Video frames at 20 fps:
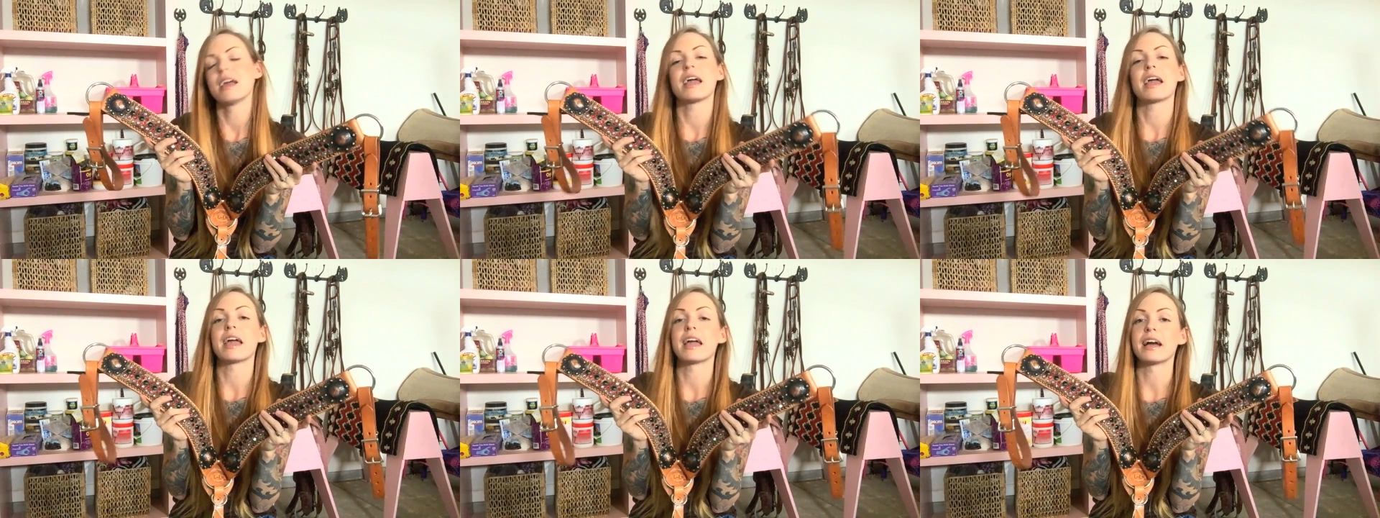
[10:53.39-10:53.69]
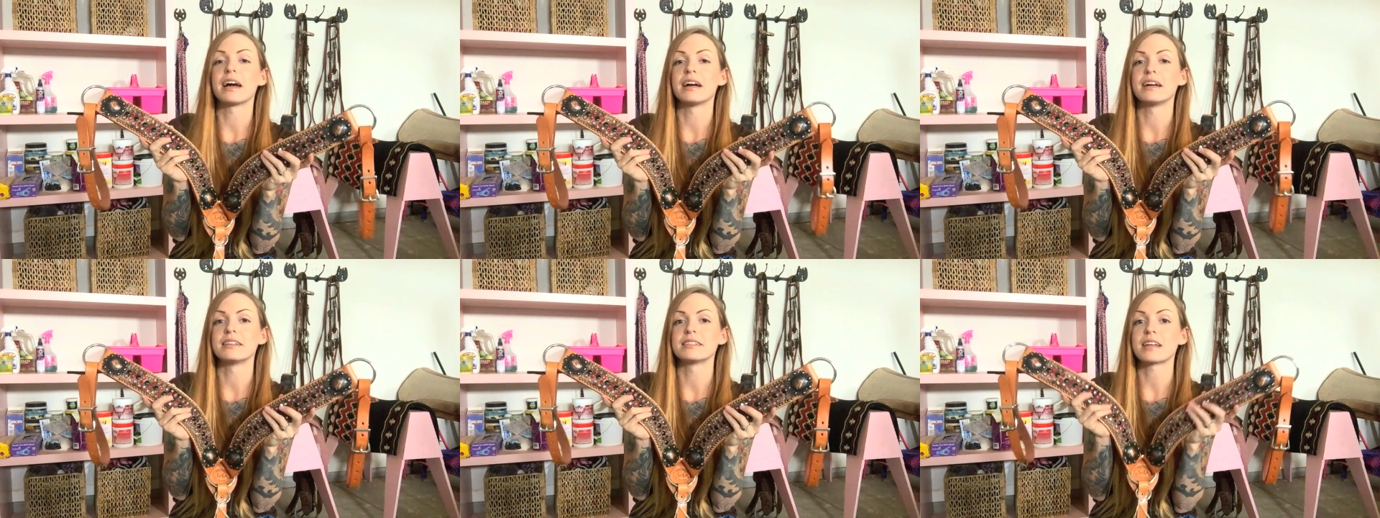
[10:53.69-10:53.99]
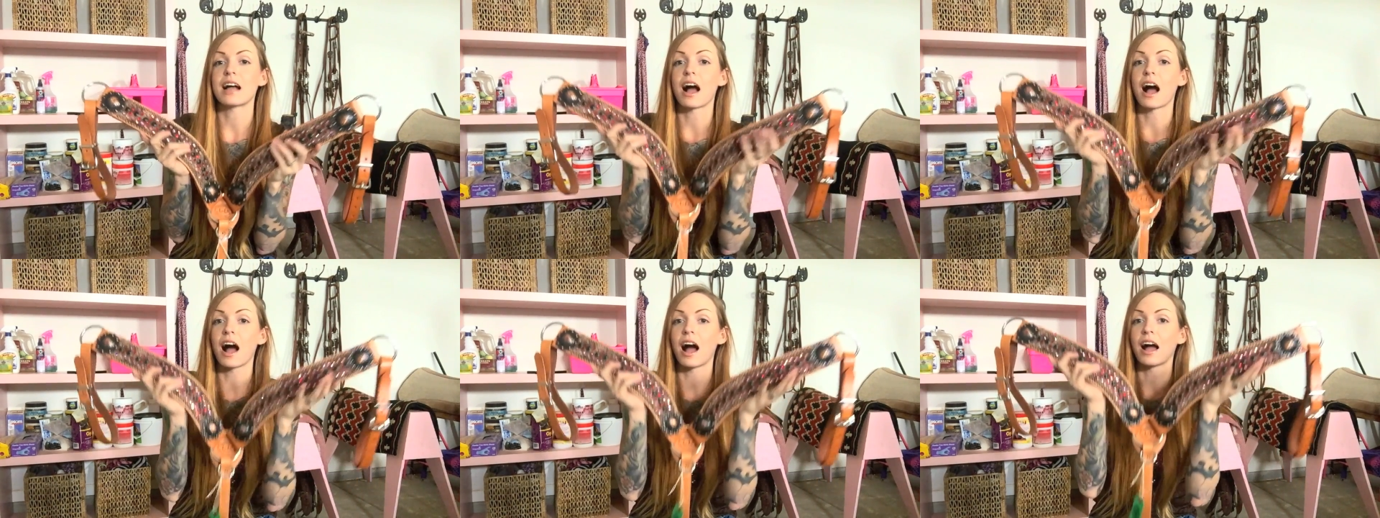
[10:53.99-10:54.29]
and
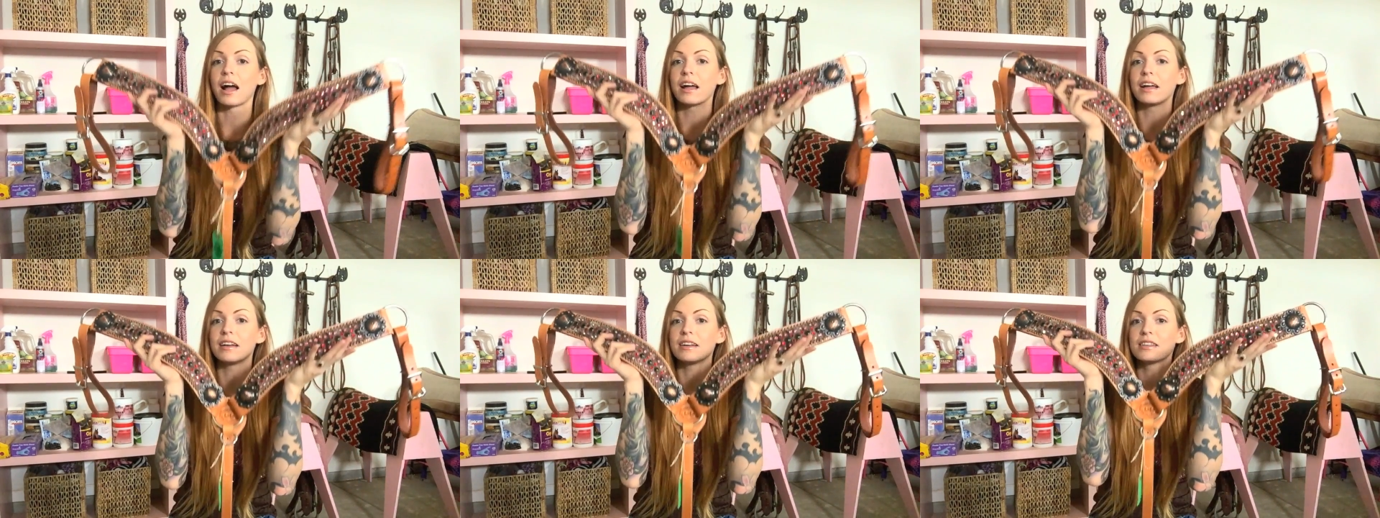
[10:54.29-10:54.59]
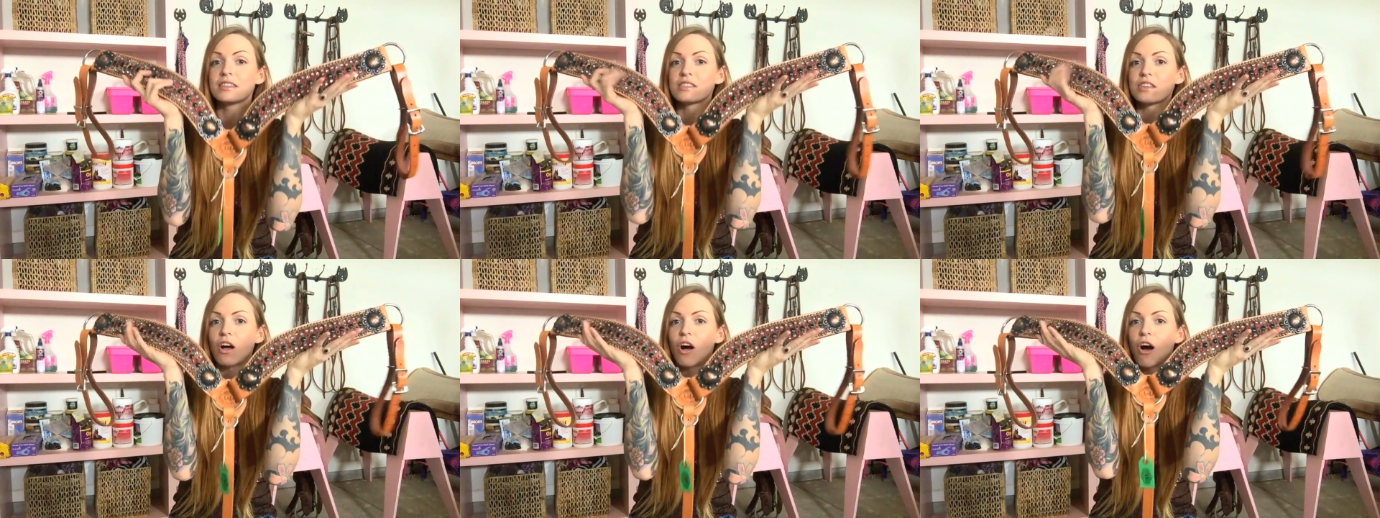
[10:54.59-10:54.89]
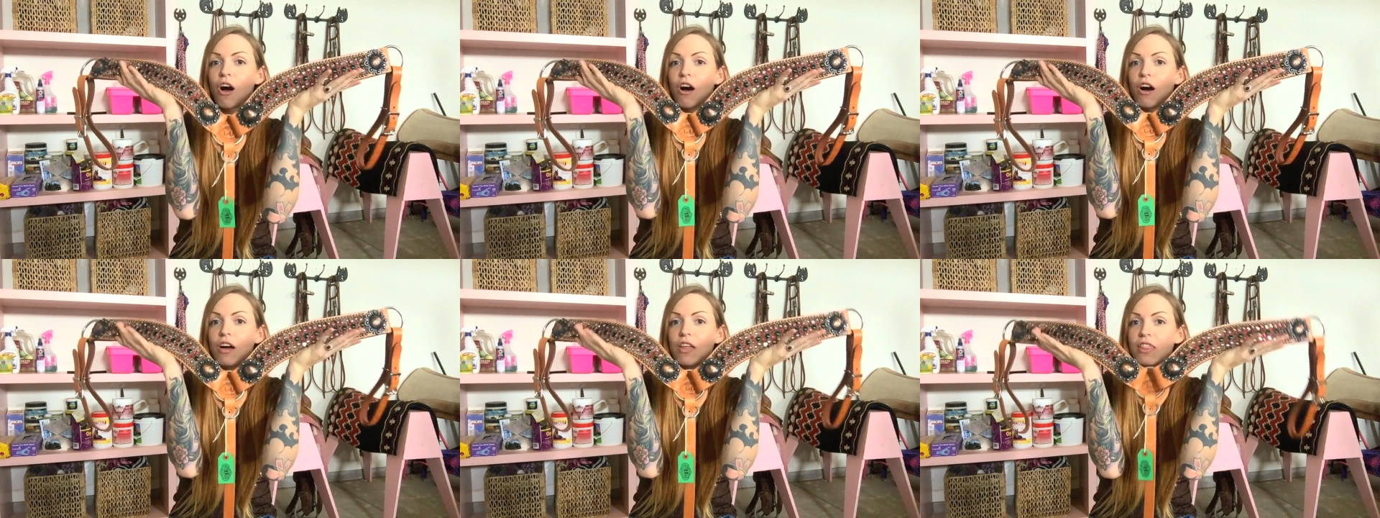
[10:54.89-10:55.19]
I
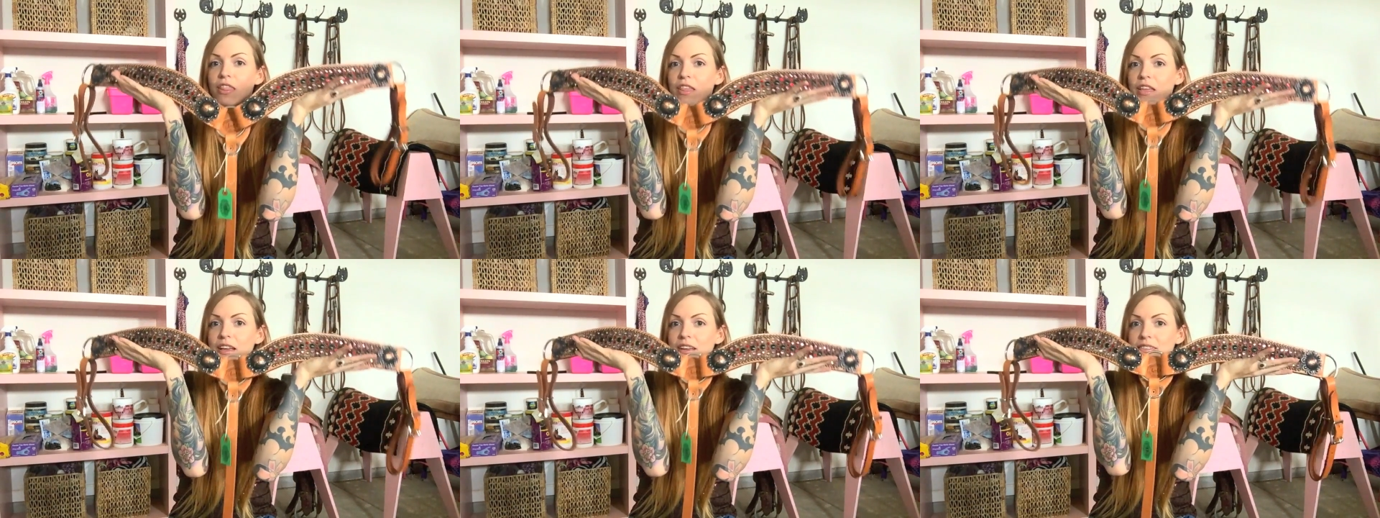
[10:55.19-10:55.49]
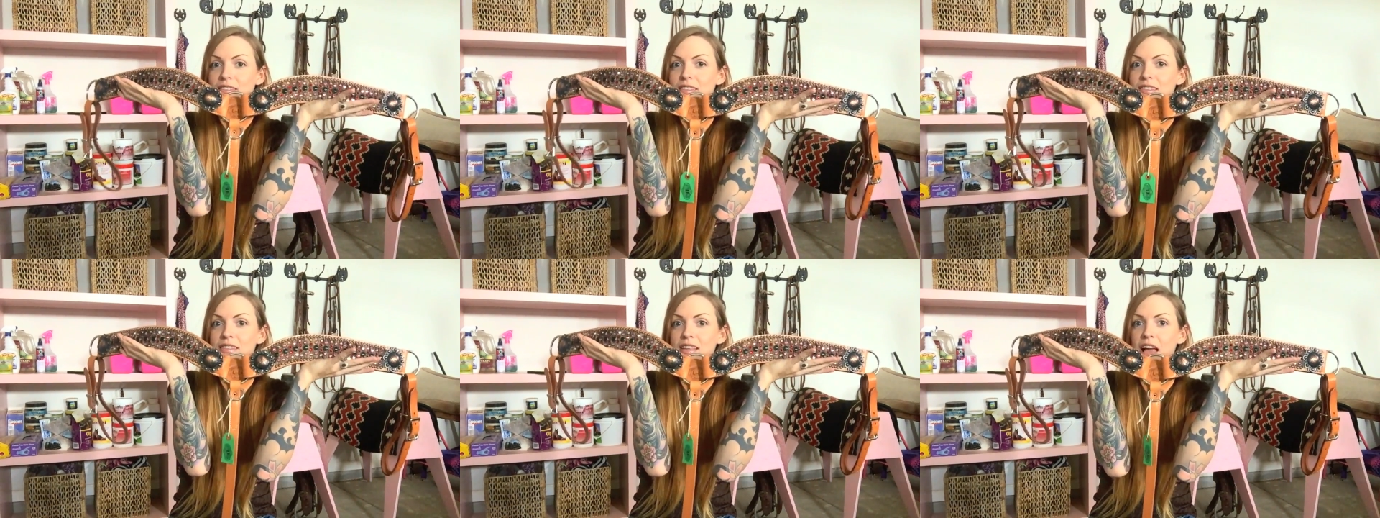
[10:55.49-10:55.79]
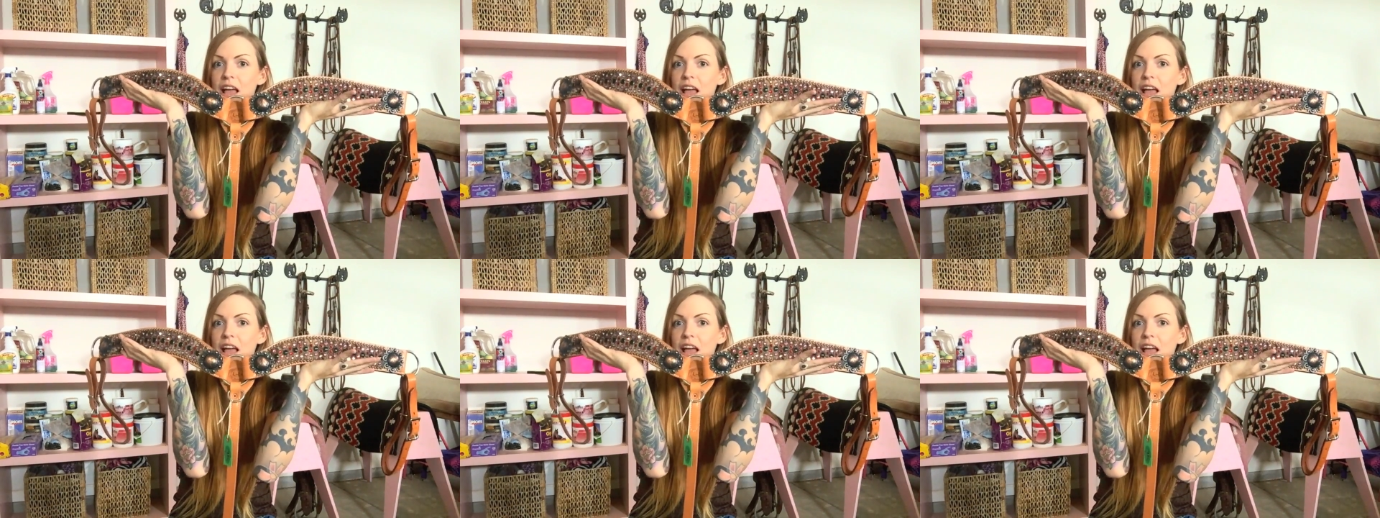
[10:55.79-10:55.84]
saw this.